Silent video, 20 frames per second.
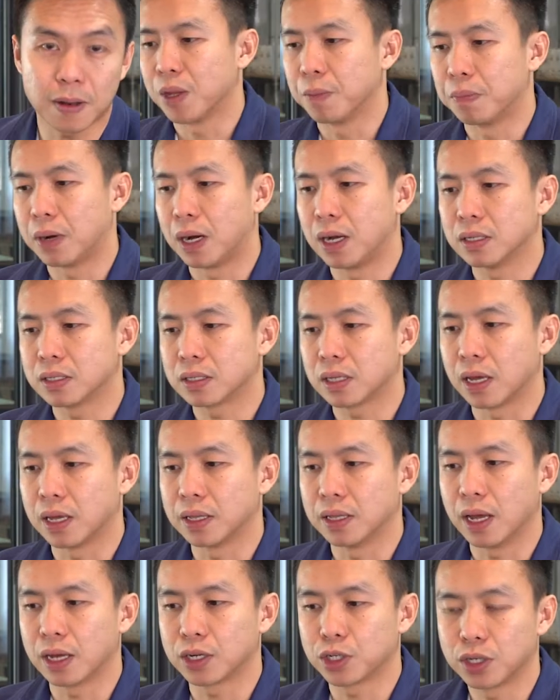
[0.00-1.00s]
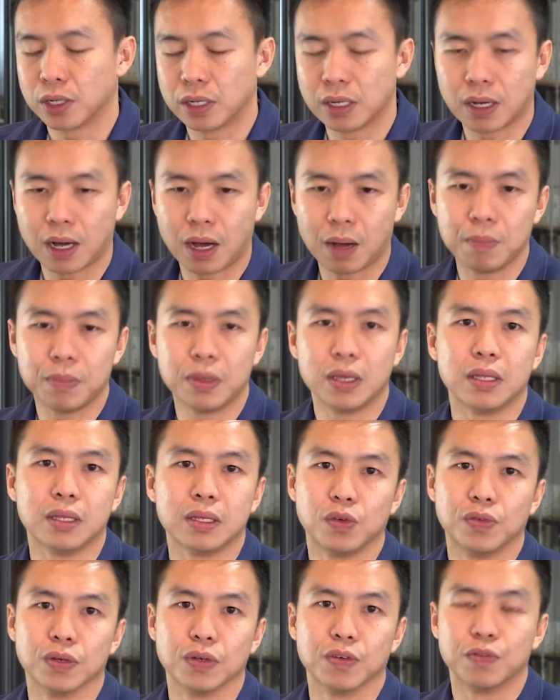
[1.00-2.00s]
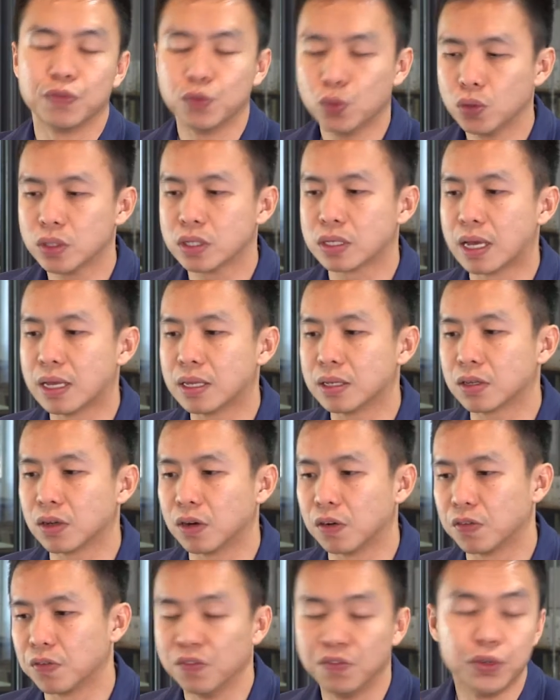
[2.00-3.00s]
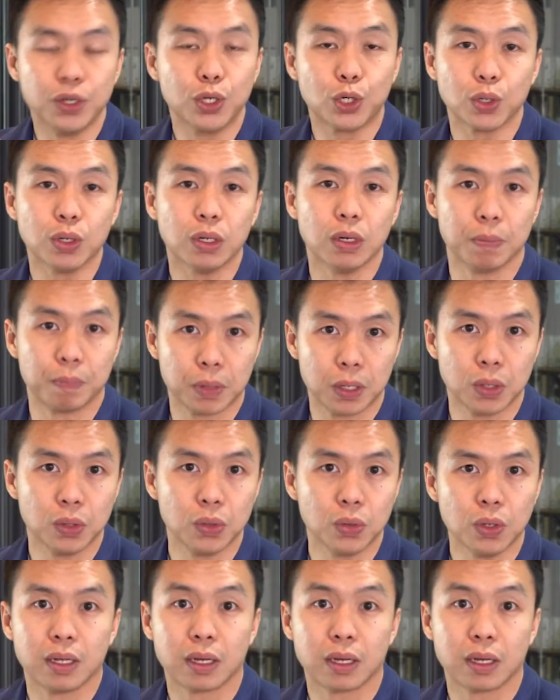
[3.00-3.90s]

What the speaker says: The buyers can actually come in with a full sense of visual appeal.